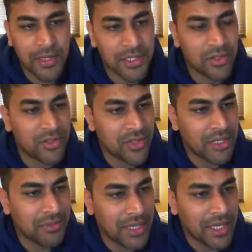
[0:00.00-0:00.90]
I showed you at the
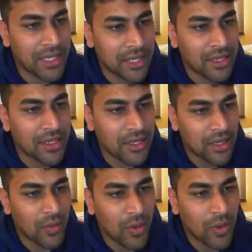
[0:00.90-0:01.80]
beginning,
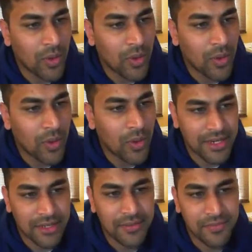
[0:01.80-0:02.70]
was
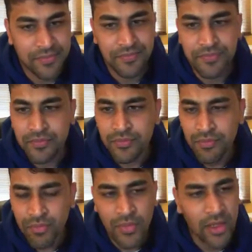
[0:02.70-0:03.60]
head.
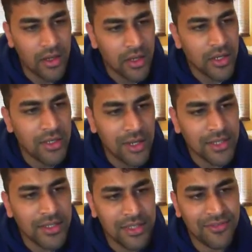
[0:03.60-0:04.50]
So
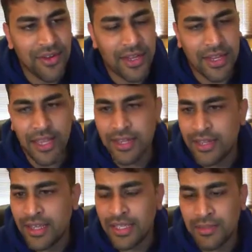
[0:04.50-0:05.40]
let's define head
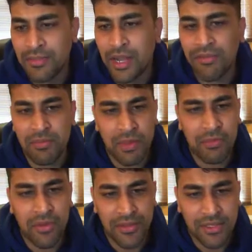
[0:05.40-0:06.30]
as a private member
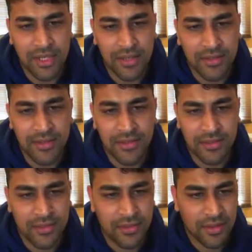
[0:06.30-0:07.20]
of this class.
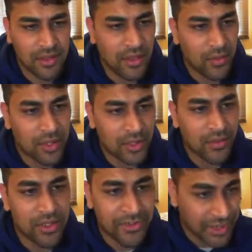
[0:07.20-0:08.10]
We can do
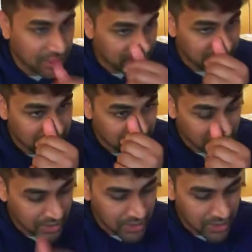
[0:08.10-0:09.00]
this very easily
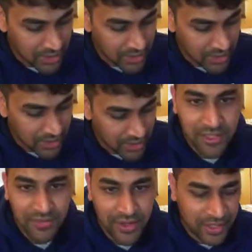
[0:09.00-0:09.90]
by
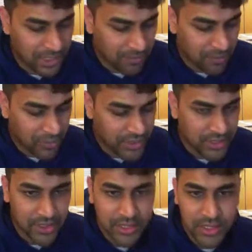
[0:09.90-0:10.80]
defining a pointer
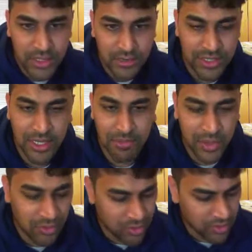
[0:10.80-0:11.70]
to a type
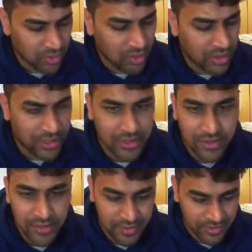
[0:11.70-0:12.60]
node called head,
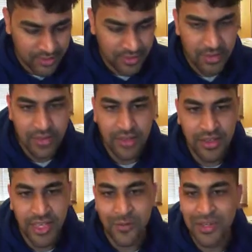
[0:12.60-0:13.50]

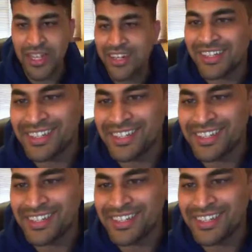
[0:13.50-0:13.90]
and we're done.